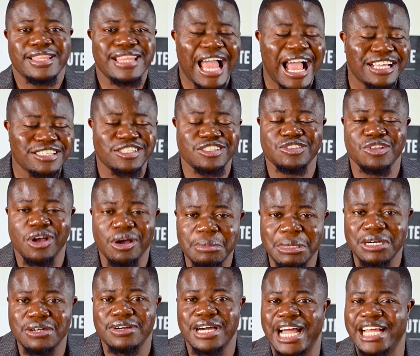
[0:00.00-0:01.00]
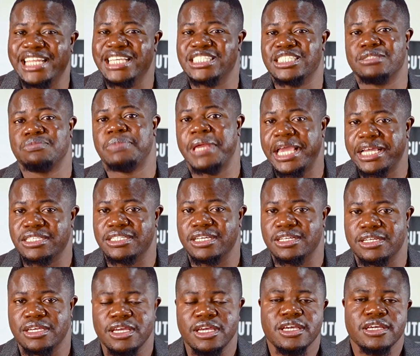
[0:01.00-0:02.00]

That's normal and expected.